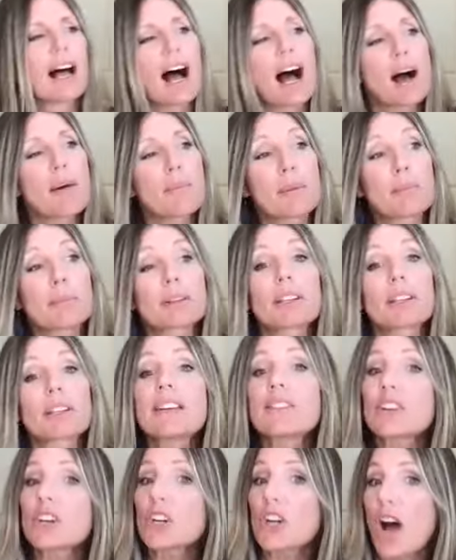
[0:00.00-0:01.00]
And
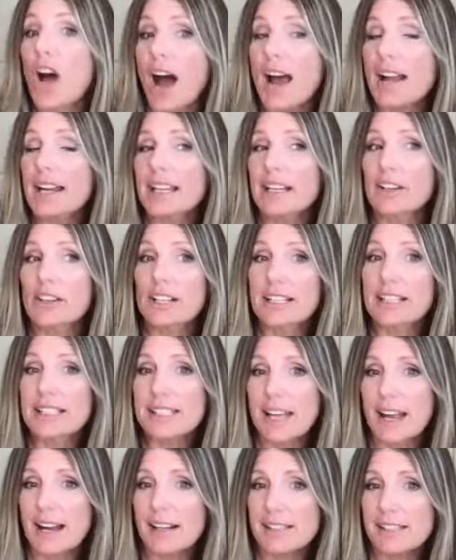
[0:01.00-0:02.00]
believe it or not, here in
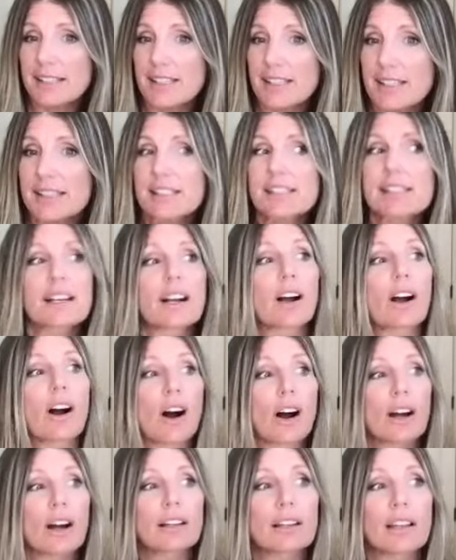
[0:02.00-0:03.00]
Texas, there
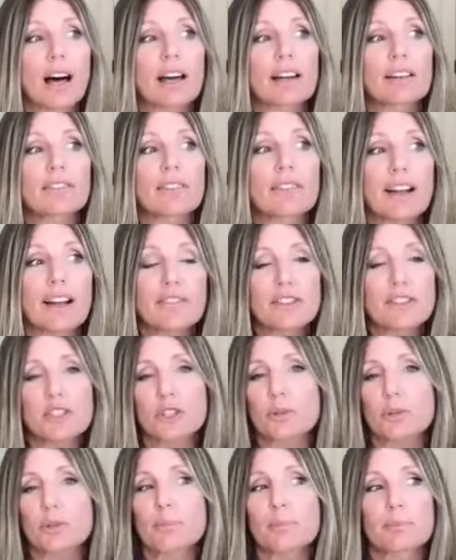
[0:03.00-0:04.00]
are a lot of fly
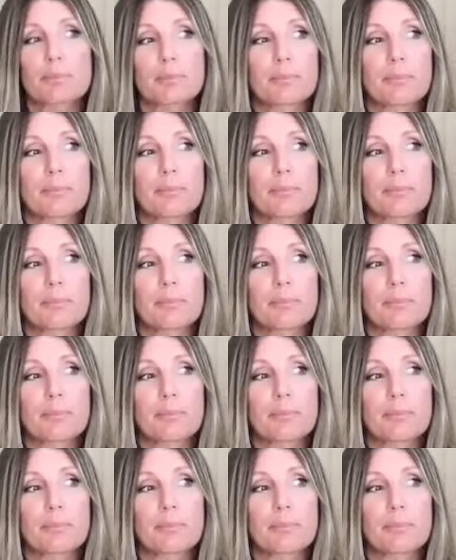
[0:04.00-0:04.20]
fishermen